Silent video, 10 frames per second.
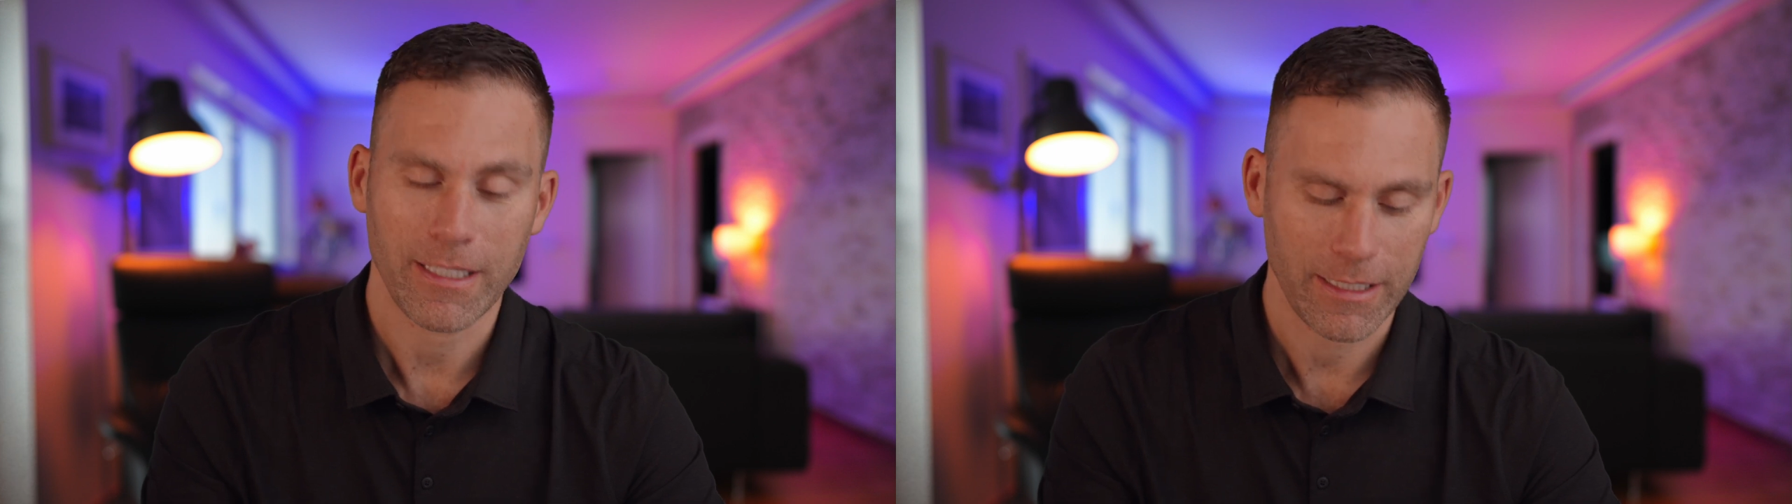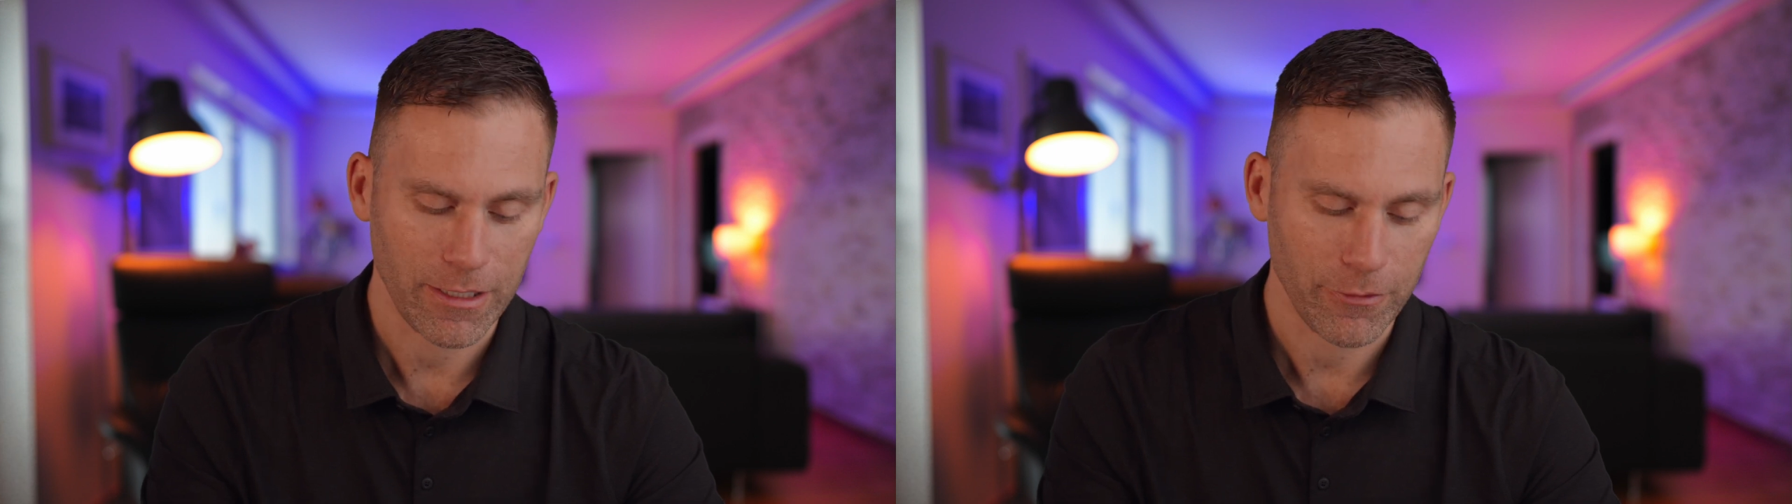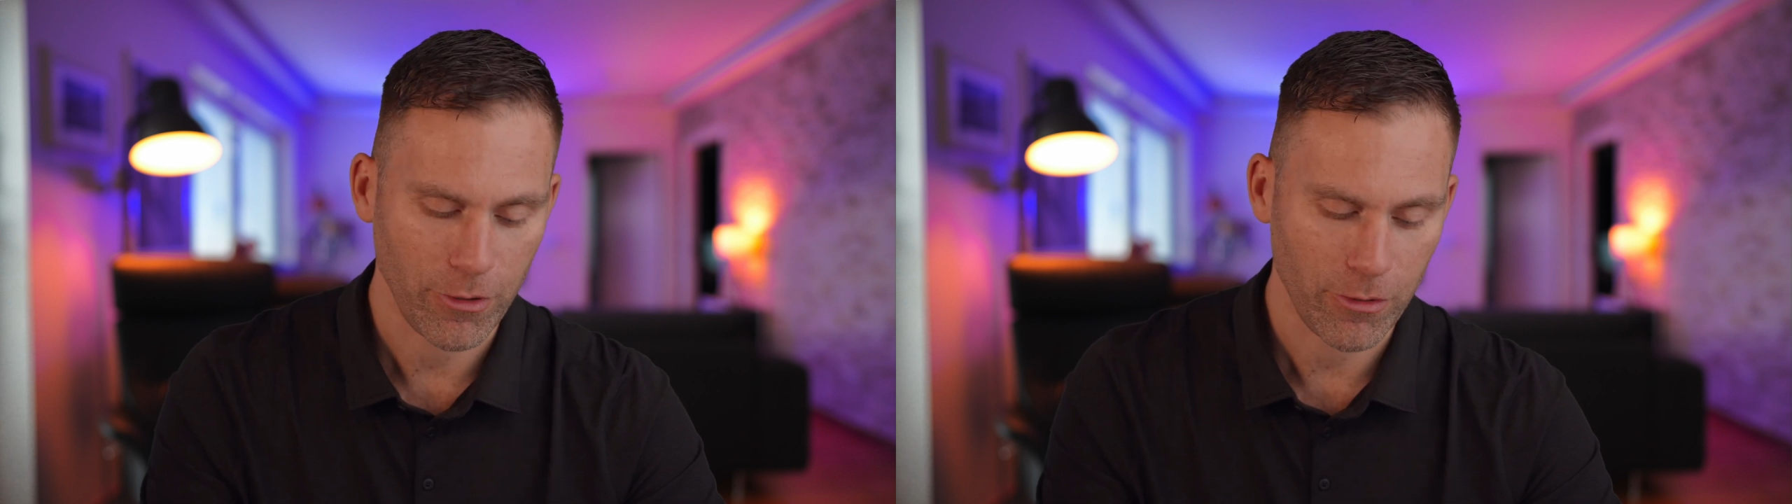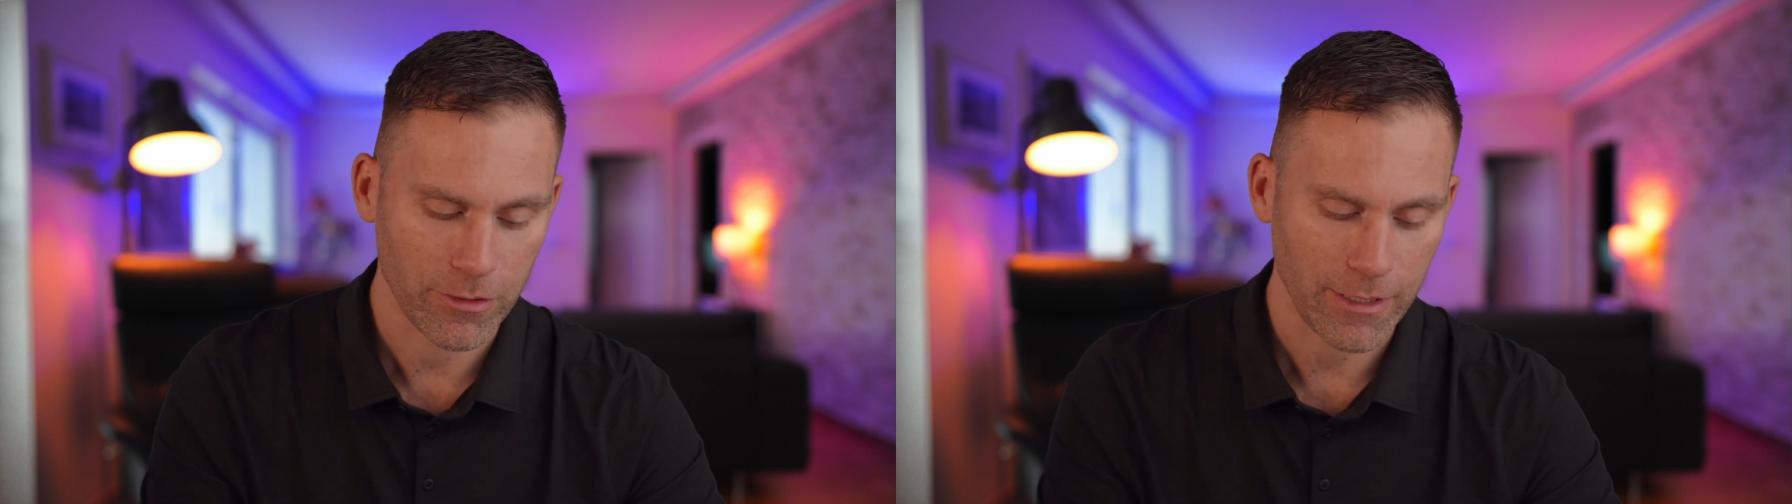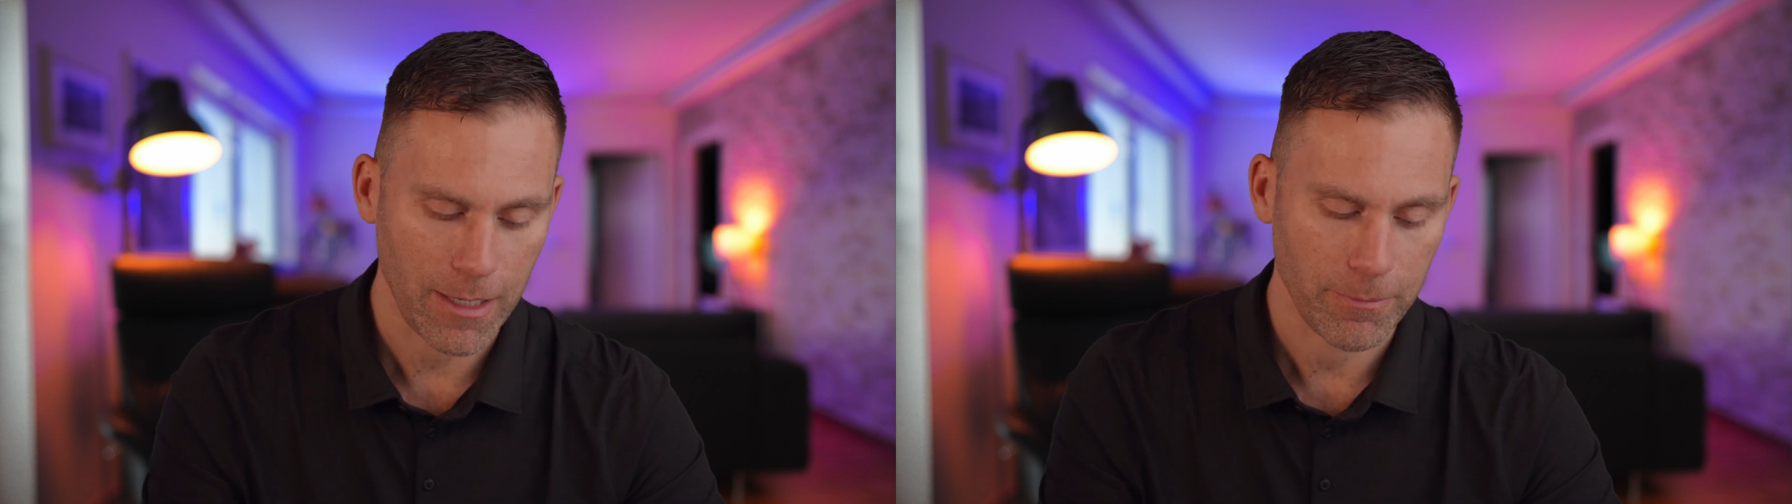in the
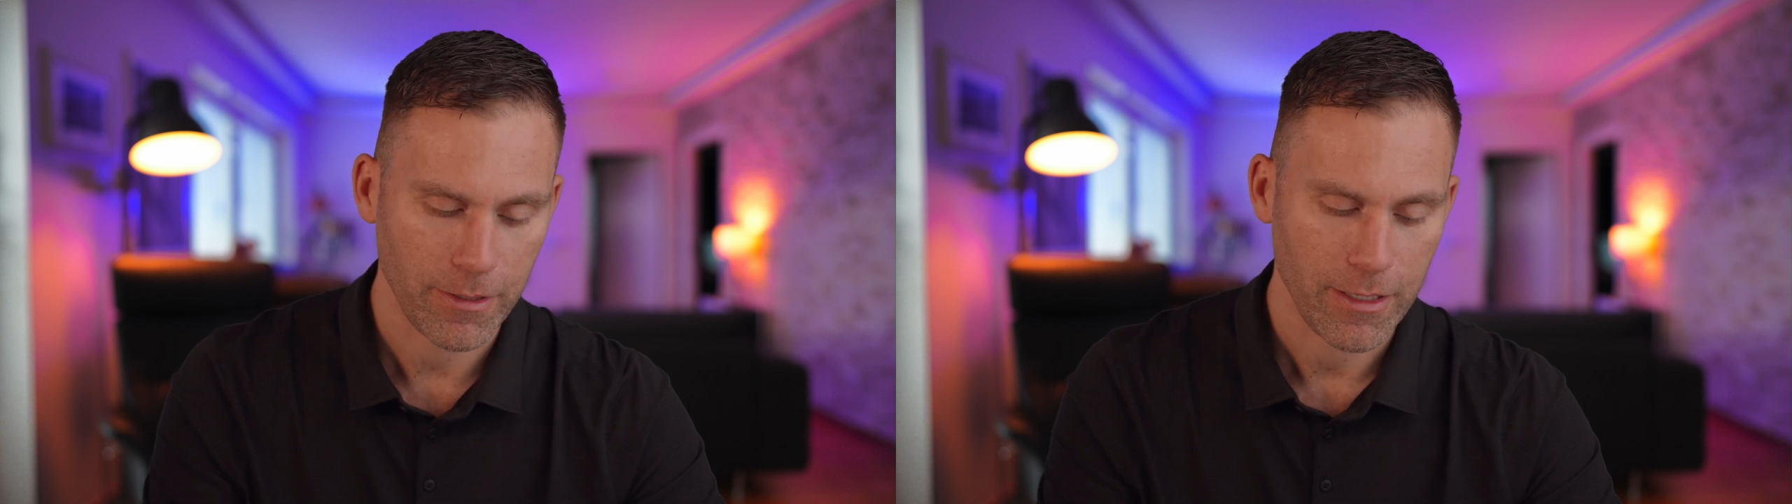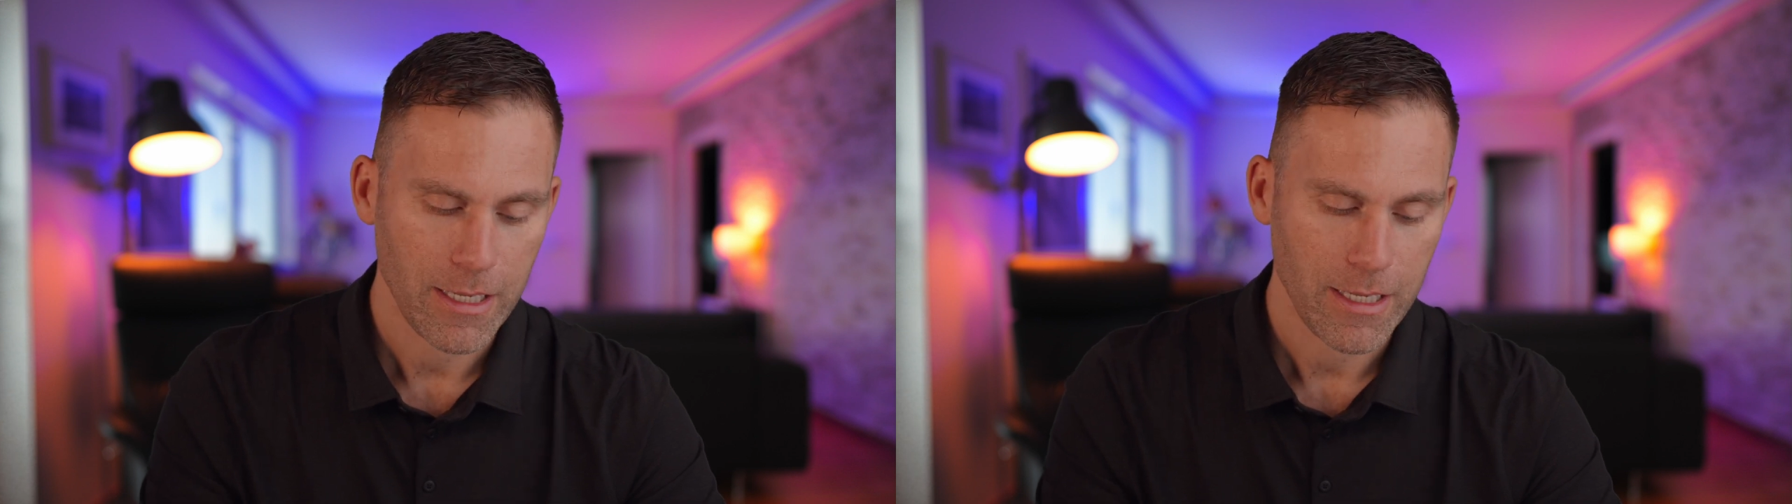Photos app.